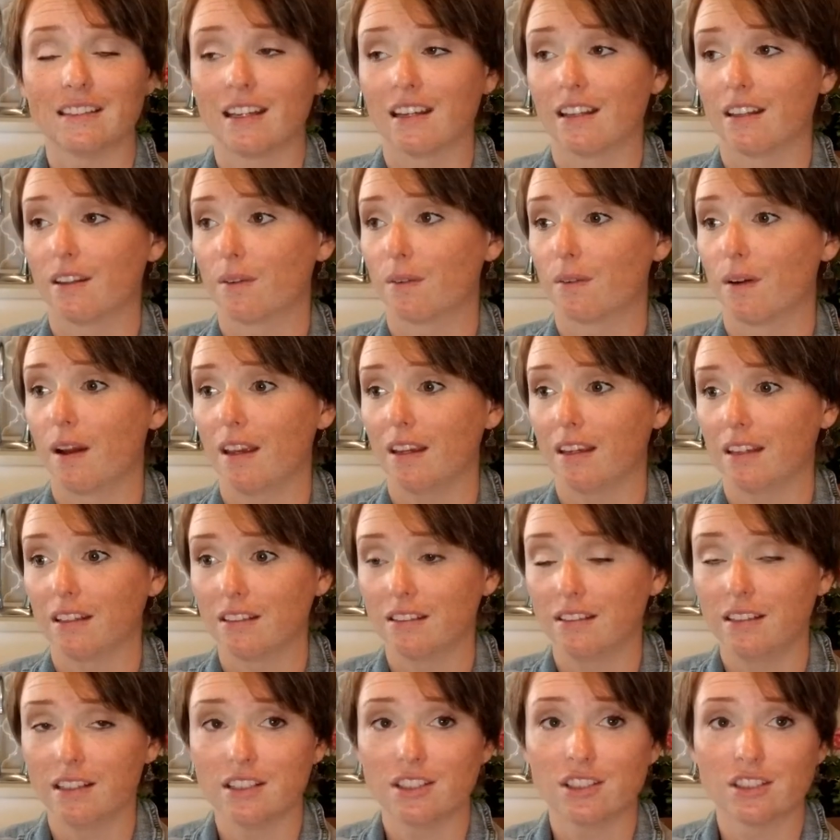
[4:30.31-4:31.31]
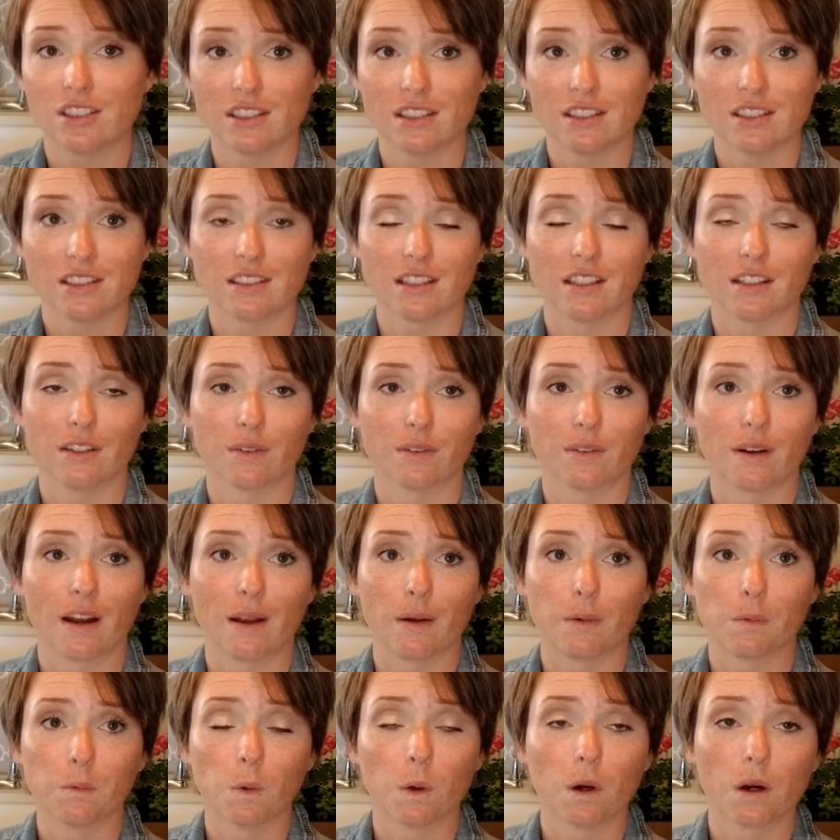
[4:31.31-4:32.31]
and the right conditions and the
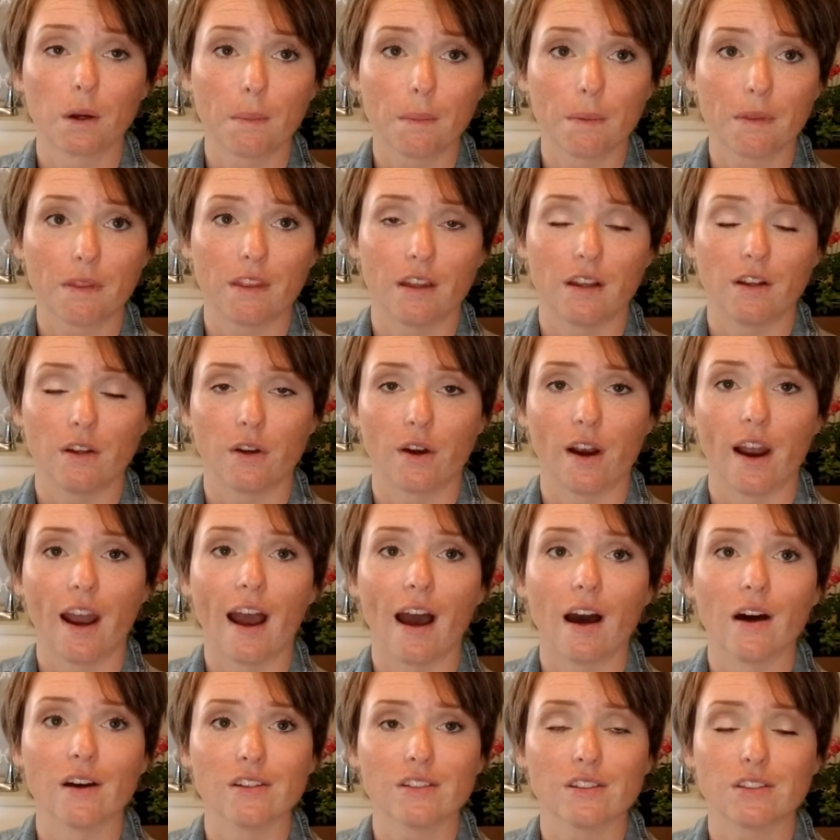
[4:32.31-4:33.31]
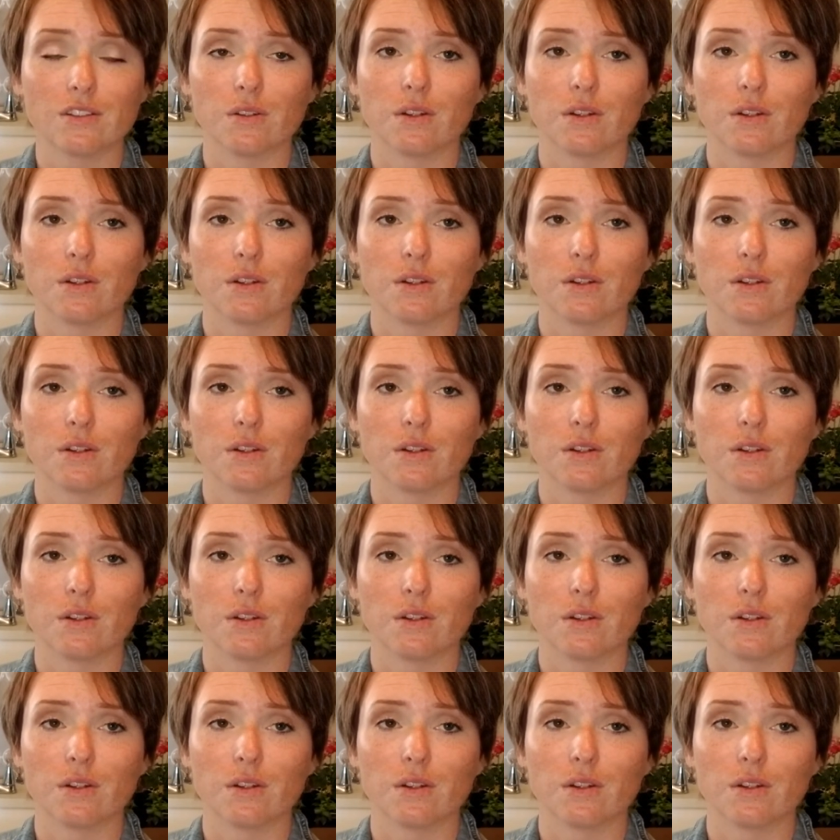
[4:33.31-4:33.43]
right warmth in your house.